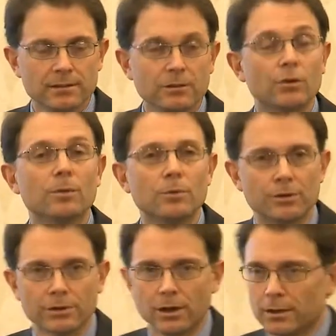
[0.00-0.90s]
hormone
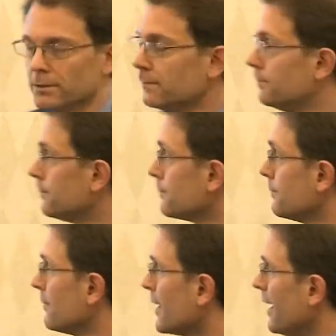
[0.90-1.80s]
or not.
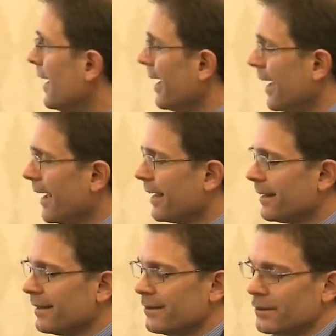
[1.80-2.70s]

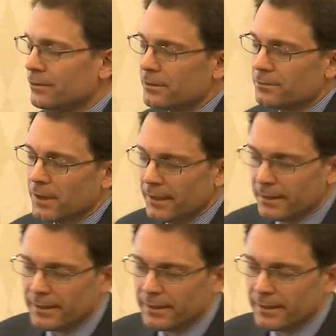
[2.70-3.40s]
And they're divided